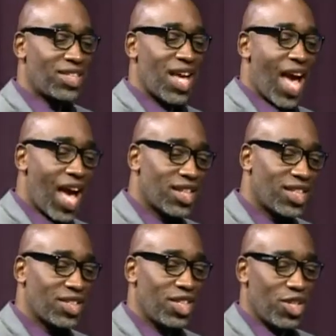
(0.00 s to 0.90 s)
to
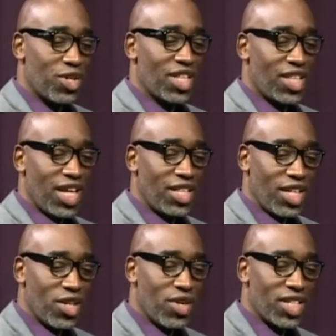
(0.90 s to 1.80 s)
access the internet, and the
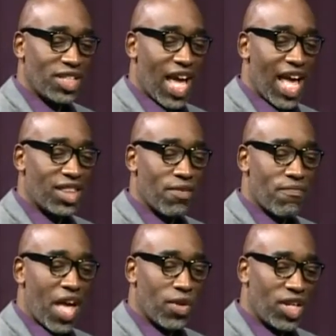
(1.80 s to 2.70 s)
internet is at the
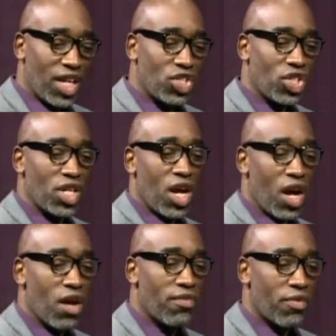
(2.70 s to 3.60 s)
foundation
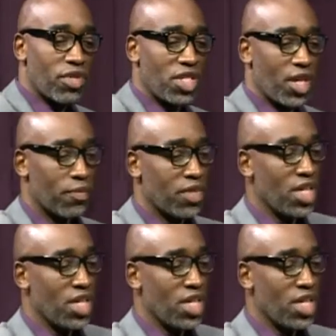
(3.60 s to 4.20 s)
of everything.